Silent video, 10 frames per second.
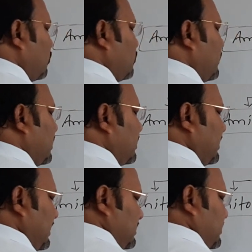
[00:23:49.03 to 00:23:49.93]

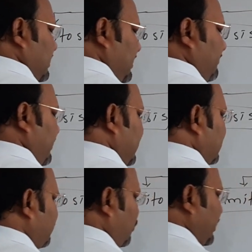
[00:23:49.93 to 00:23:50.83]
over is an
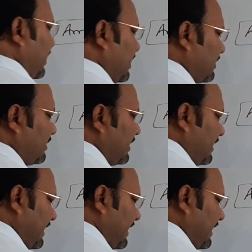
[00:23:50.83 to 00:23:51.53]
event where